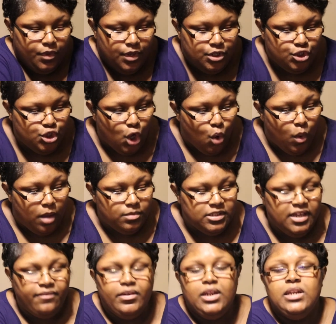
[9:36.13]
So I
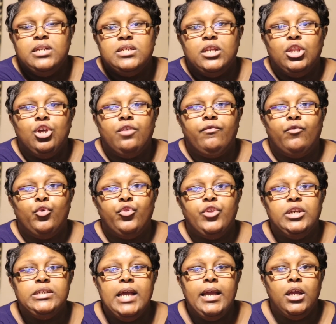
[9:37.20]
definitely need to look for the
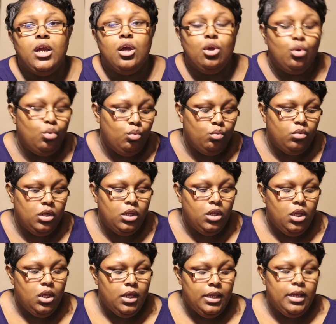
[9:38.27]
date code
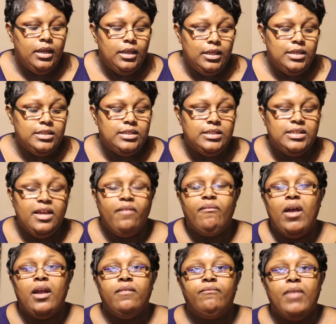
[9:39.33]
in this to see if
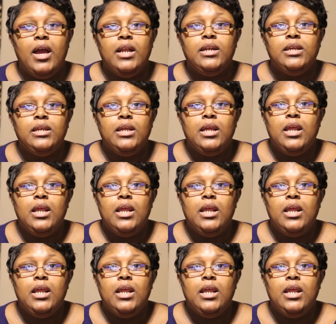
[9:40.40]
I can find it.